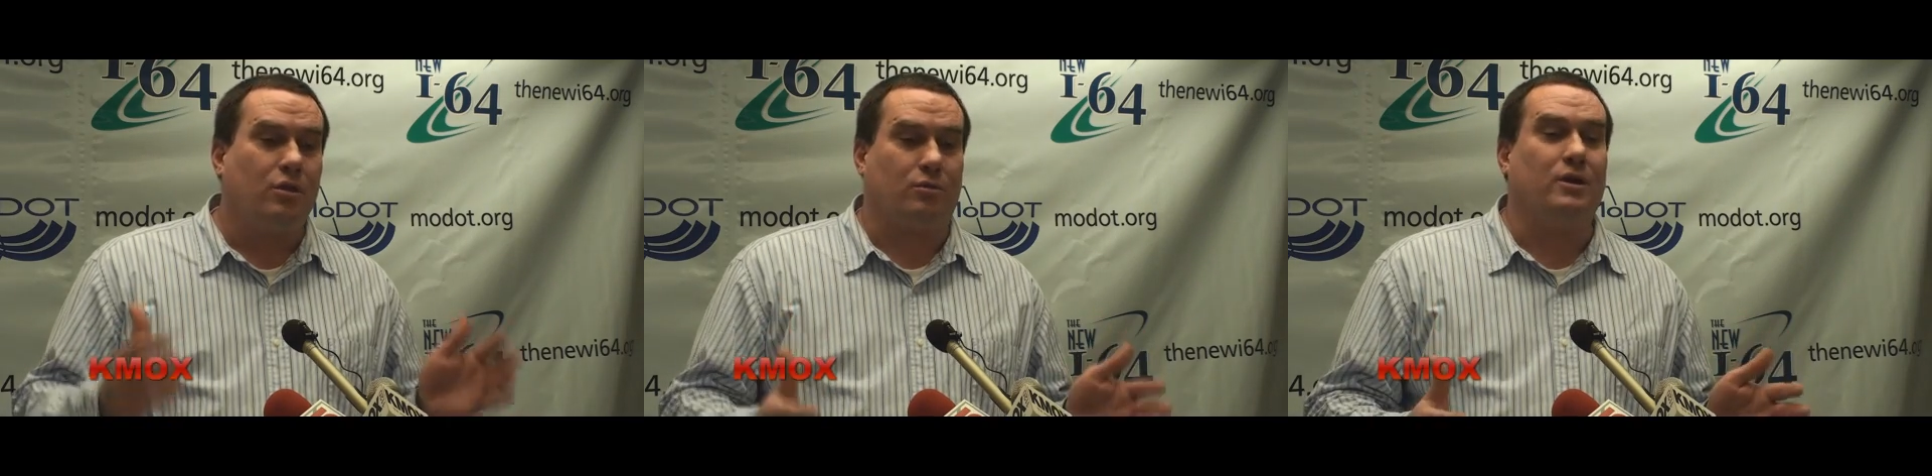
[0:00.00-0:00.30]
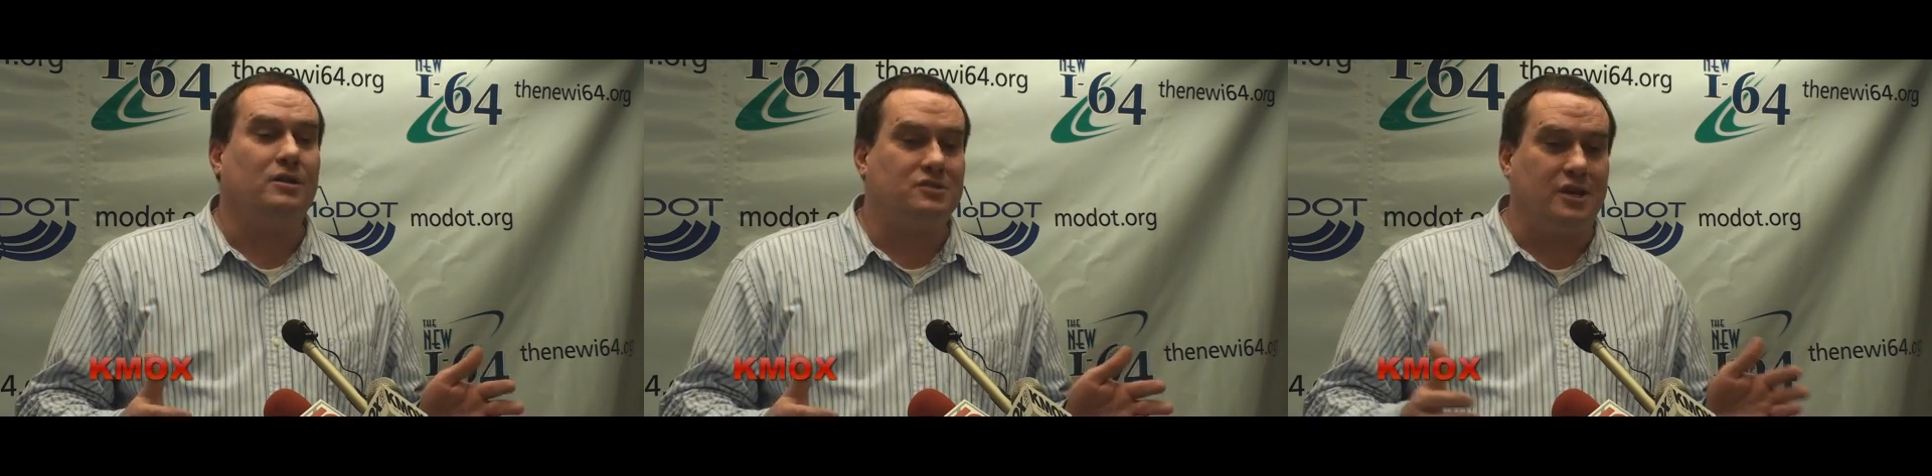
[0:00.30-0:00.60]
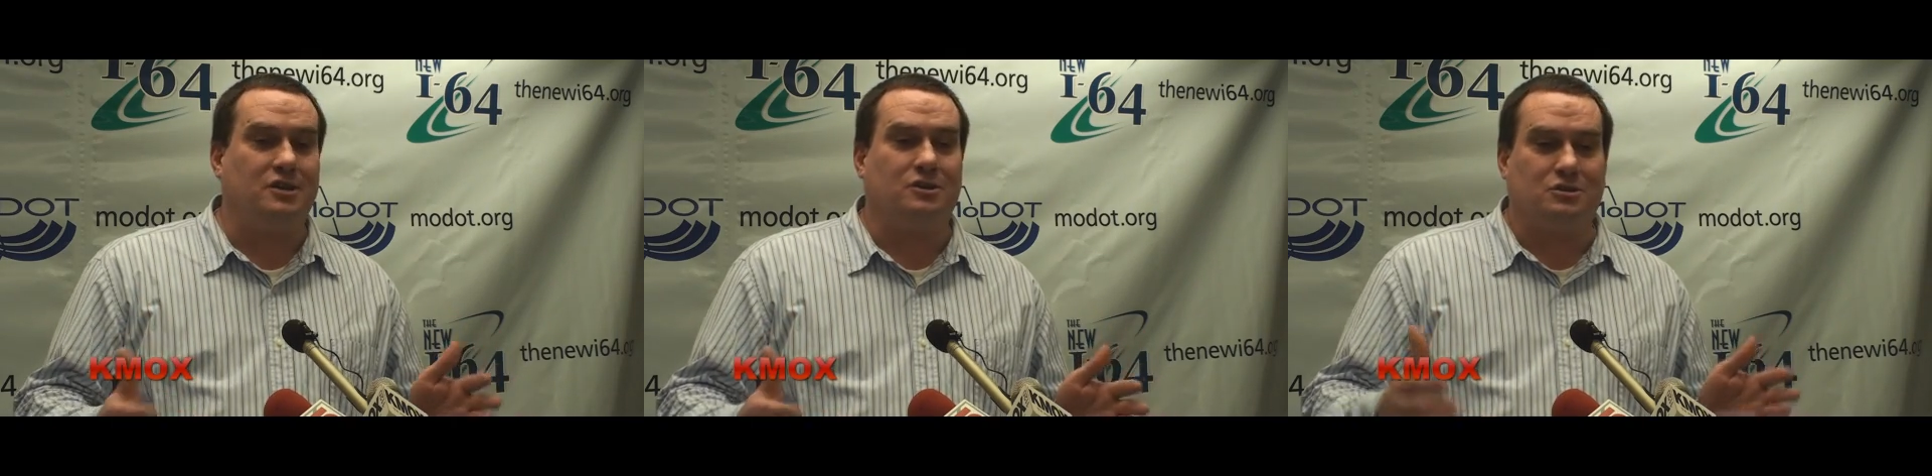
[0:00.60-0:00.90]
three
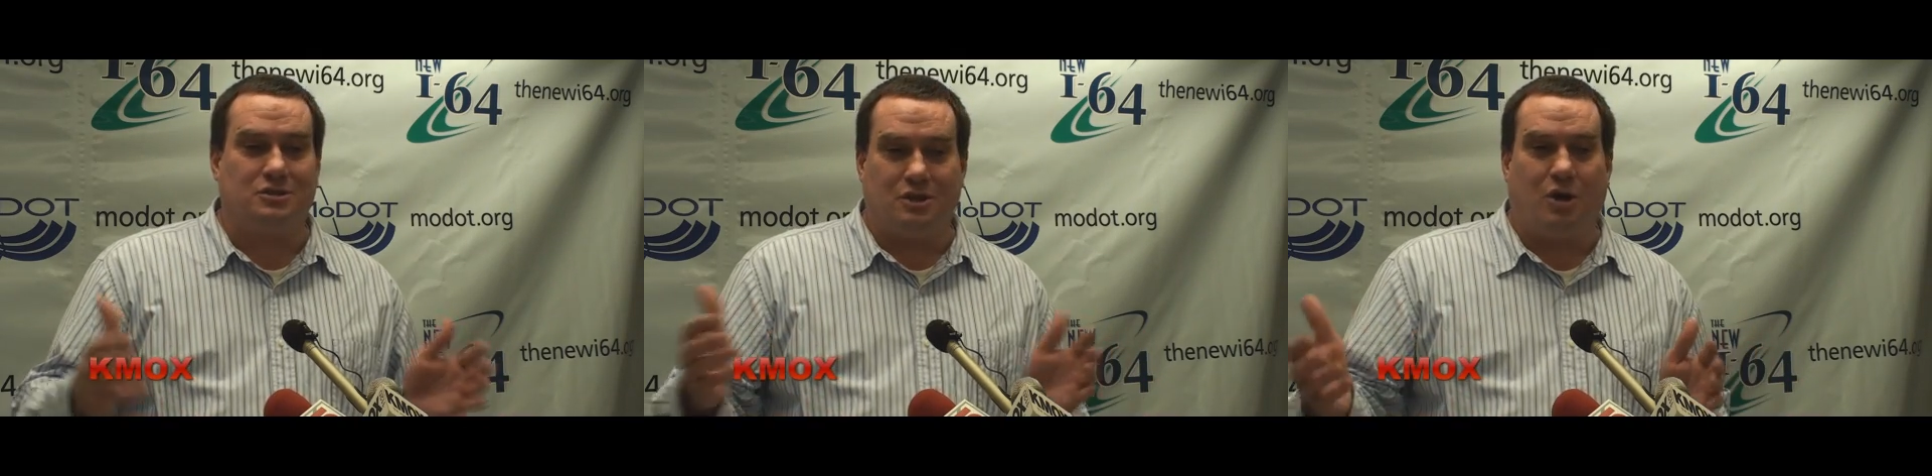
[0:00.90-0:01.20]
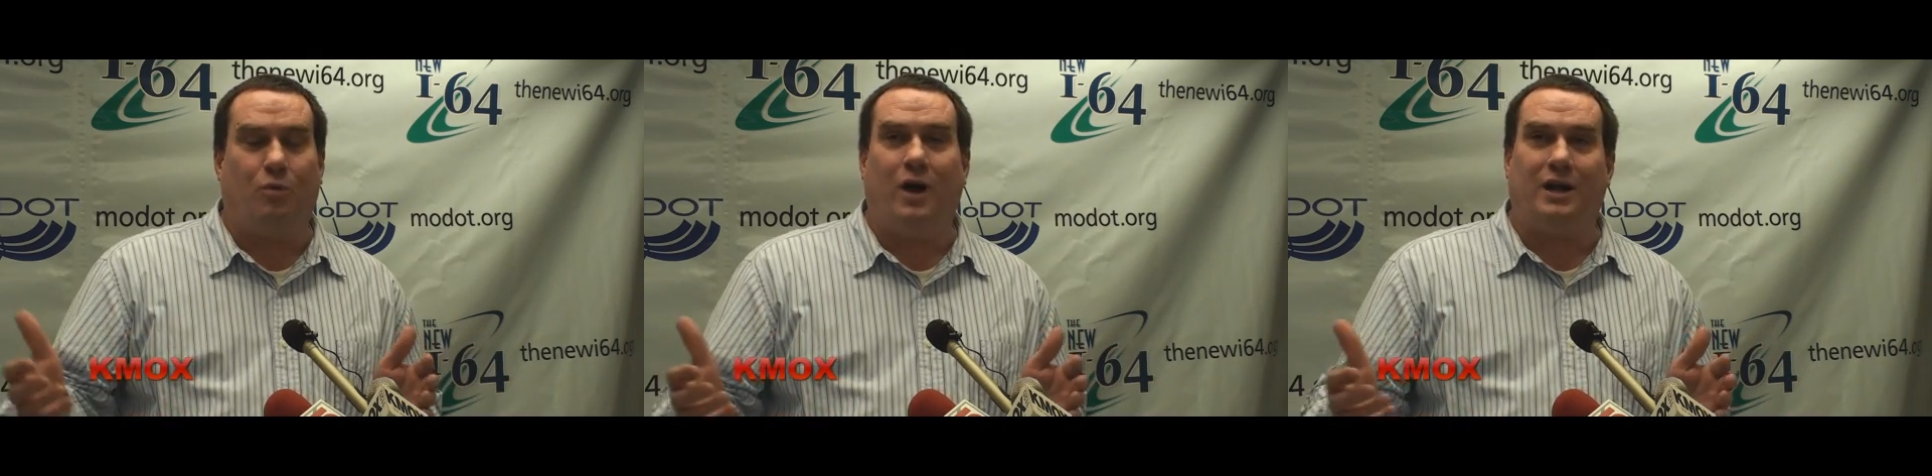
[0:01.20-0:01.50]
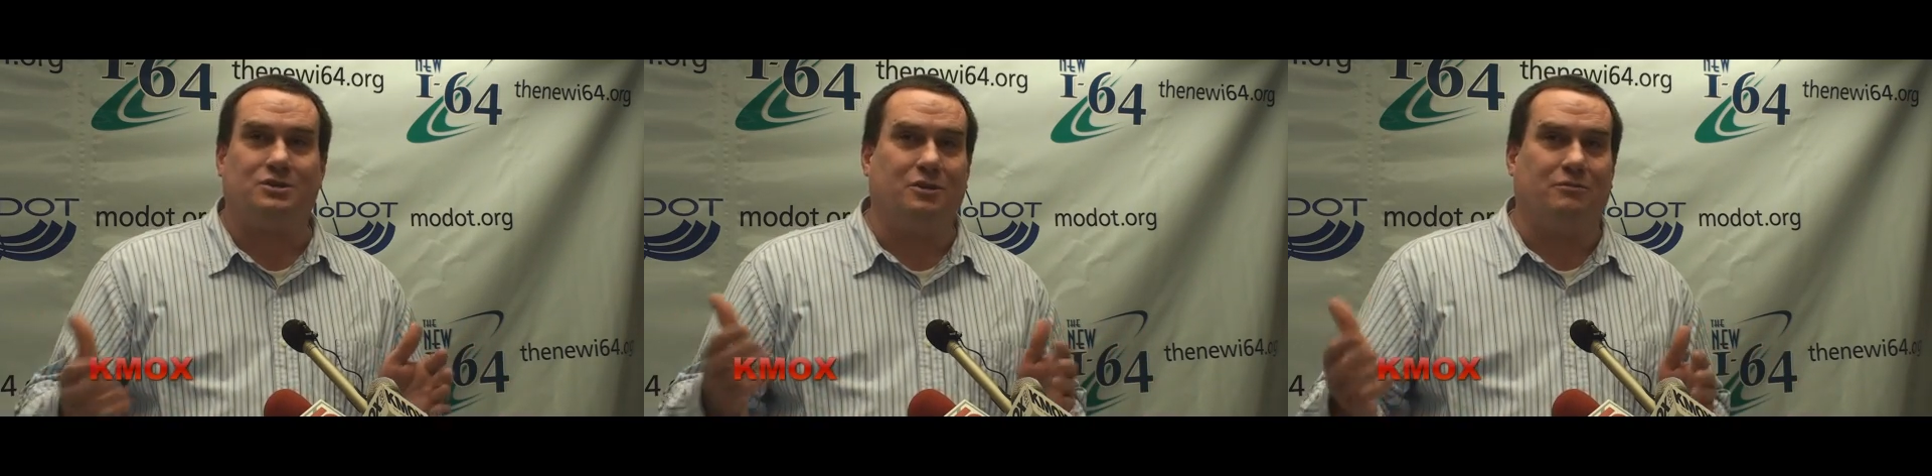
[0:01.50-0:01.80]
signals to go
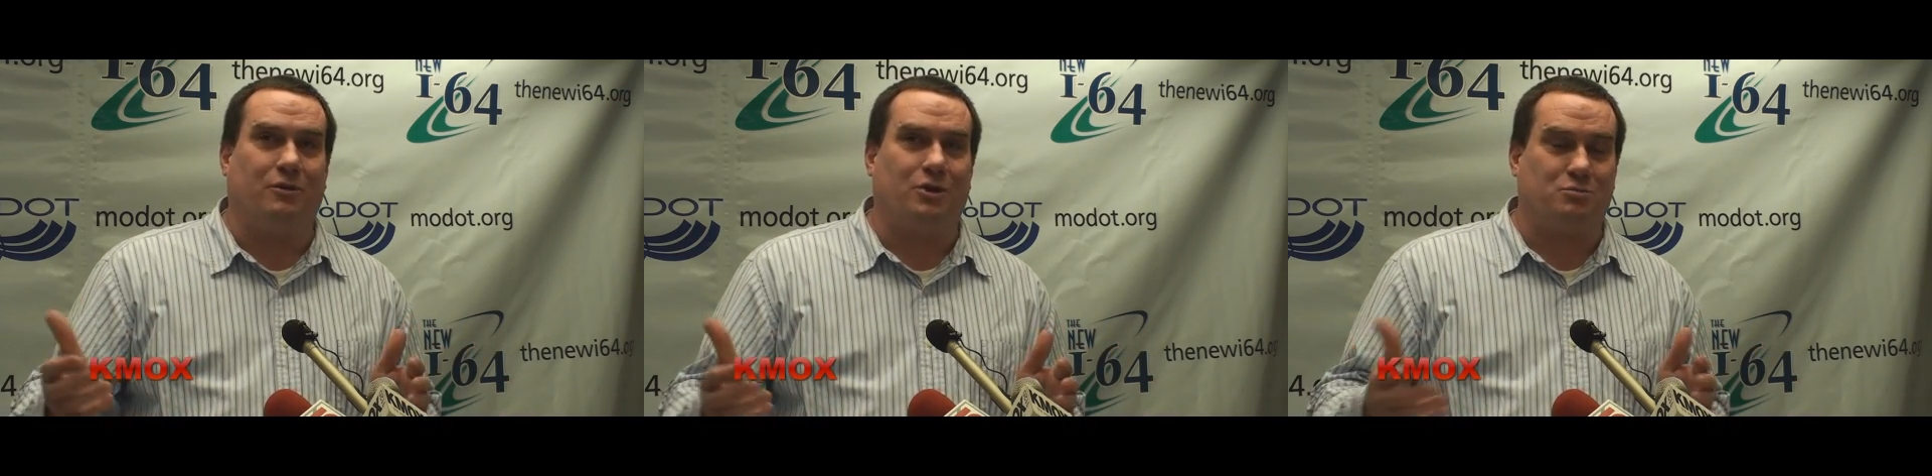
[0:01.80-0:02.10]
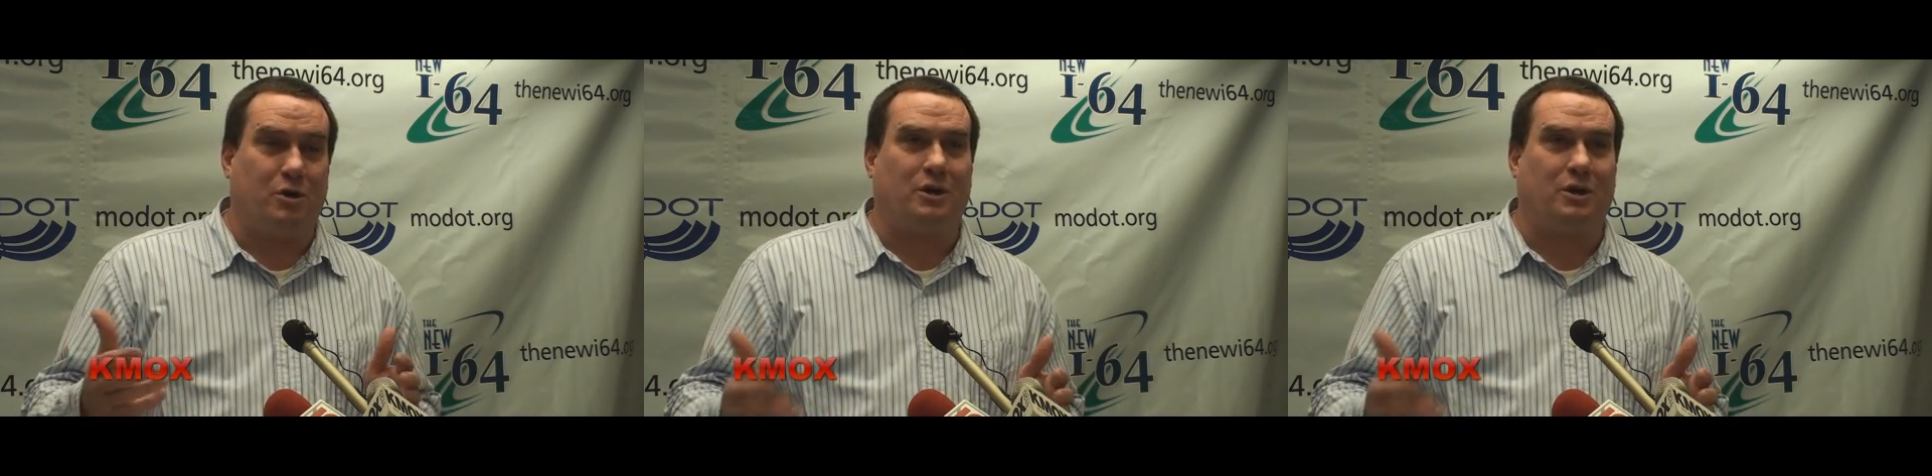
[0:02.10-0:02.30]
west on Forest